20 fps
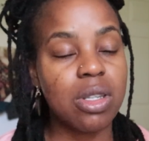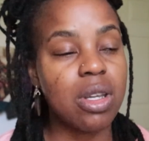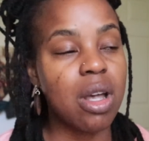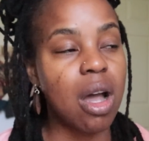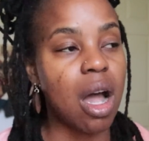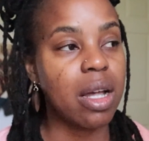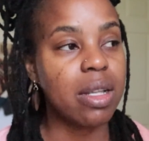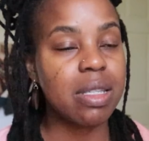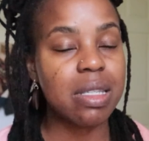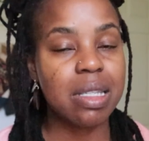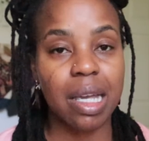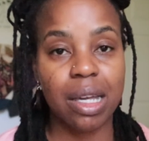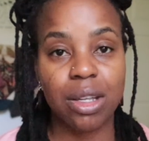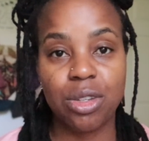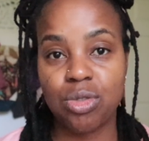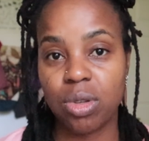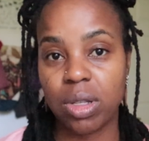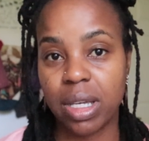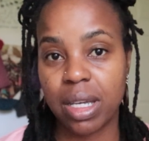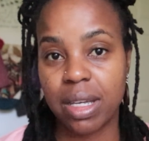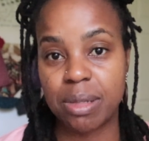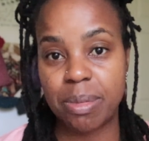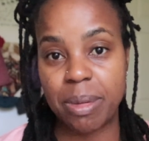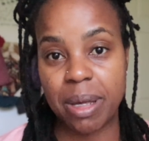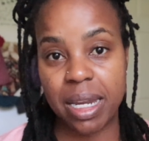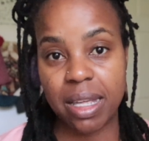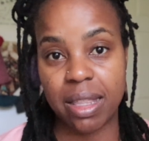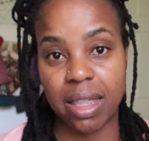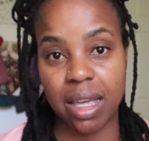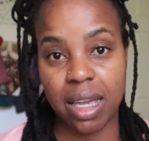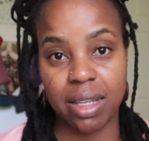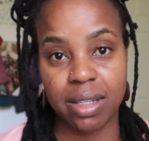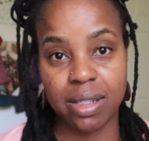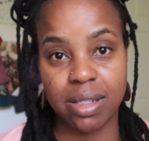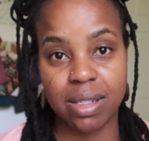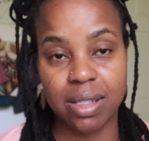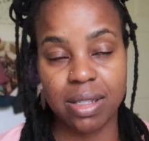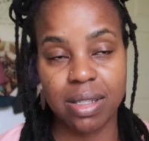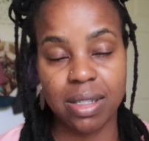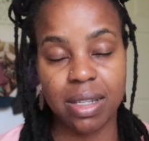not scheduling as many
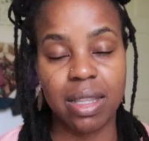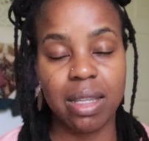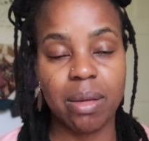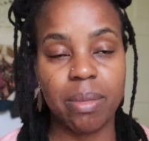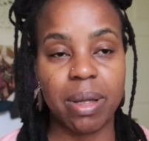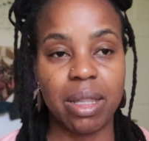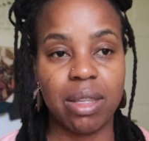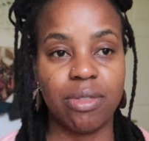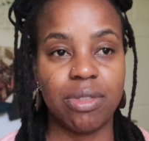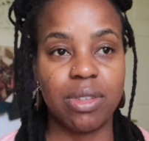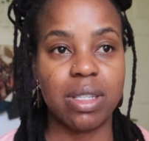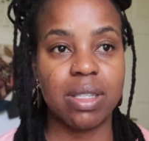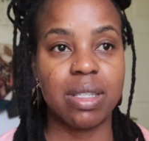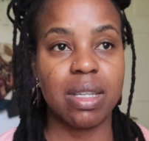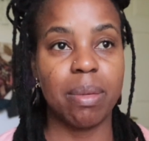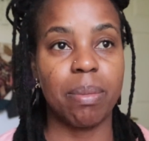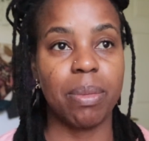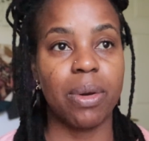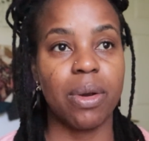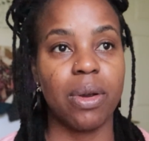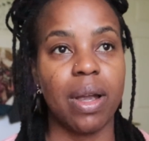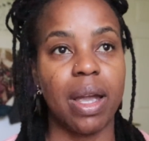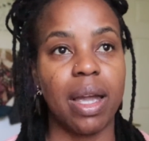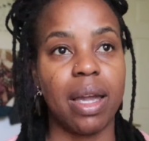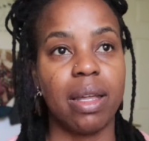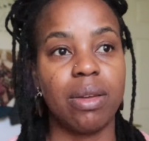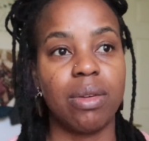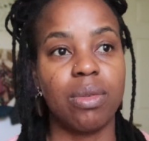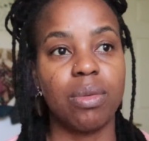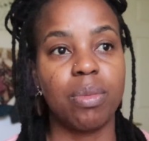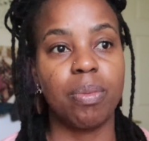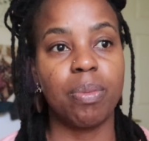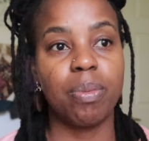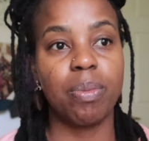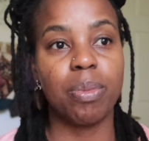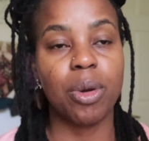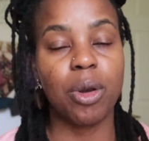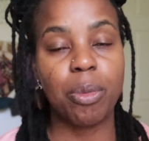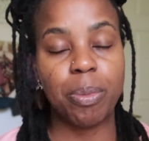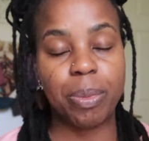things in the month of December and
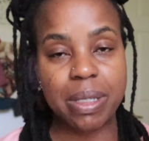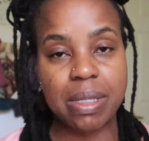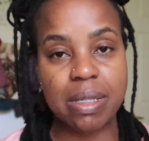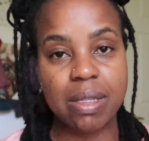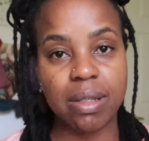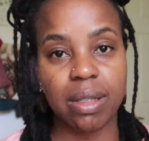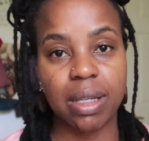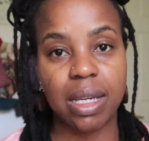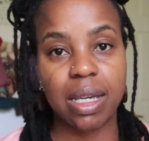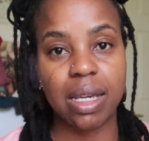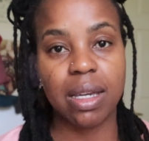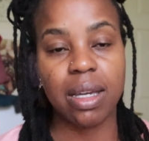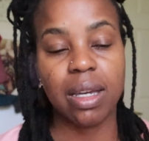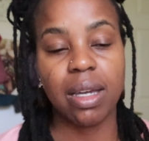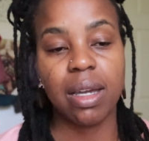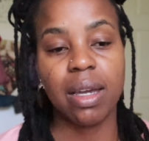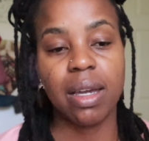purposely